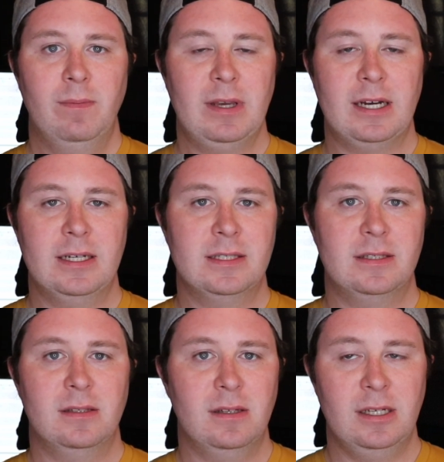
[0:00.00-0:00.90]

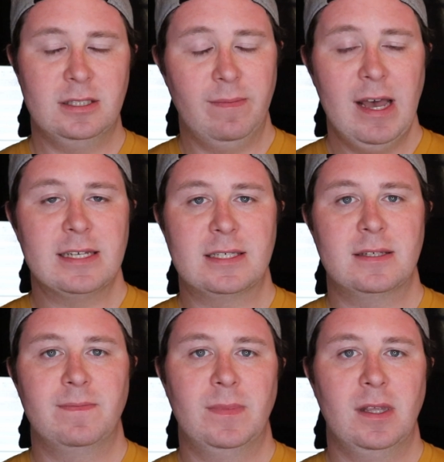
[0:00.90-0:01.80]
because it's a mess.